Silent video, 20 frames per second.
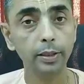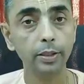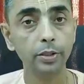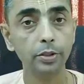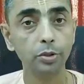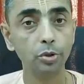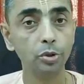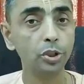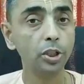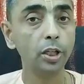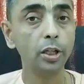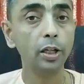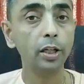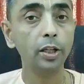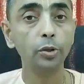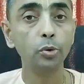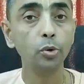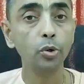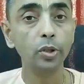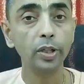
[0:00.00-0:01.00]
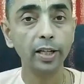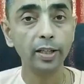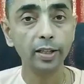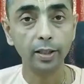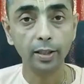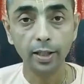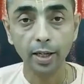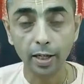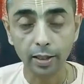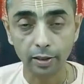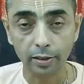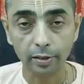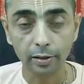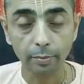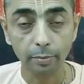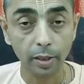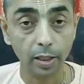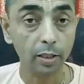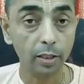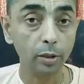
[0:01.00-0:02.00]
so generally you don't get a cut.
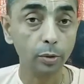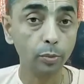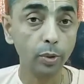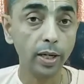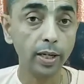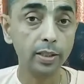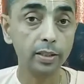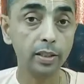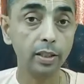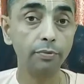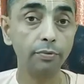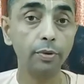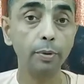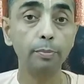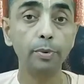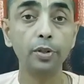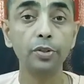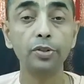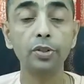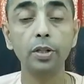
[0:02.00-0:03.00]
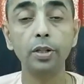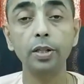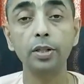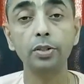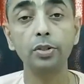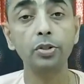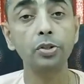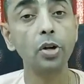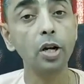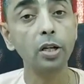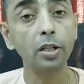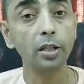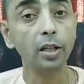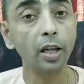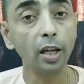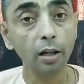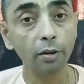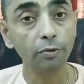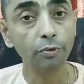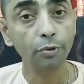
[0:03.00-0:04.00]
But otherwise, if a person is not
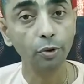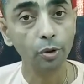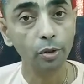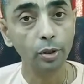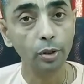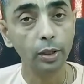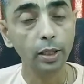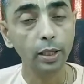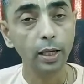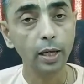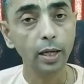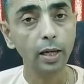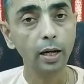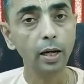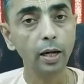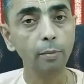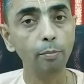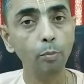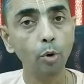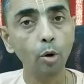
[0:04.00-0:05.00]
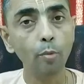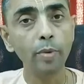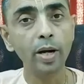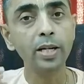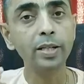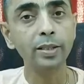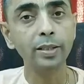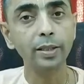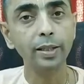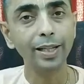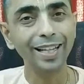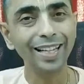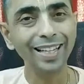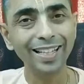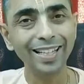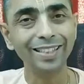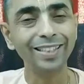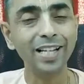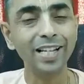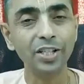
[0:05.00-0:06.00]
careful, a moment
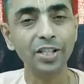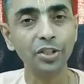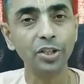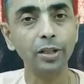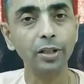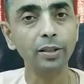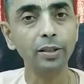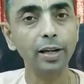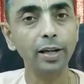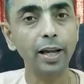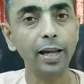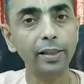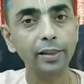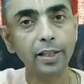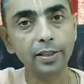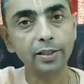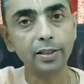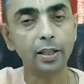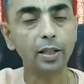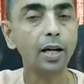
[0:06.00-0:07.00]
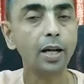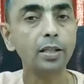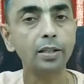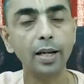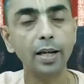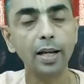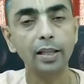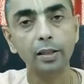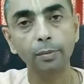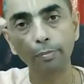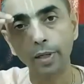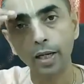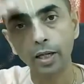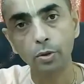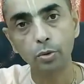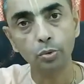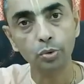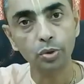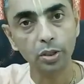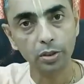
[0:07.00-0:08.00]
inattention and there's a cut and the
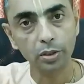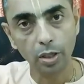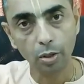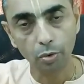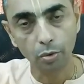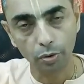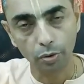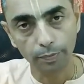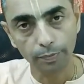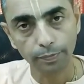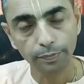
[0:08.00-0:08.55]
blood oozes out.